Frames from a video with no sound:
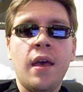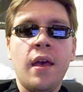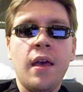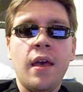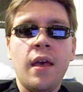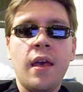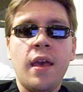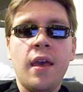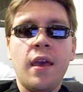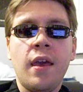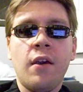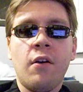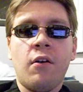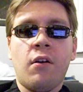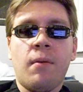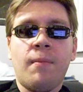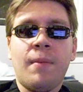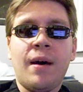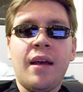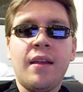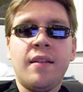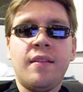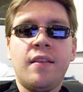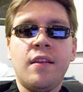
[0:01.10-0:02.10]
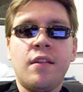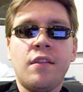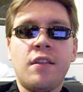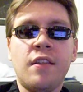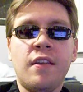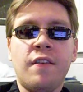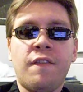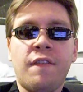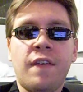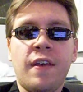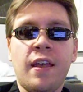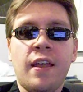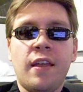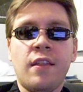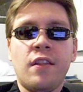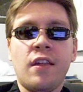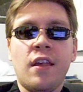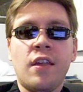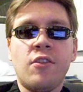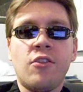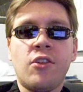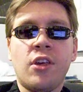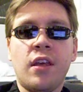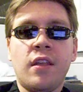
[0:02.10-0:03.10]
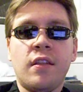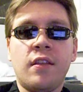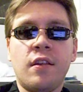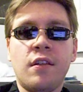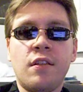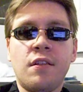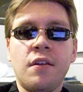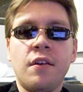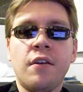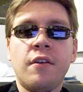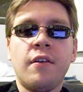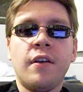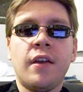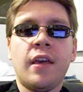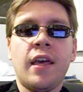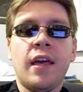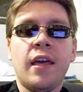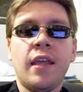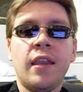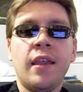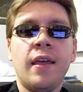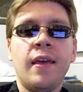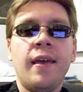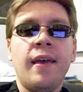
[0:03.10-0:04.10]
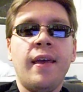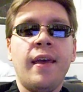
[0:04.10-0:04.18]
Hey all my Disney fans, NJ Diz here again.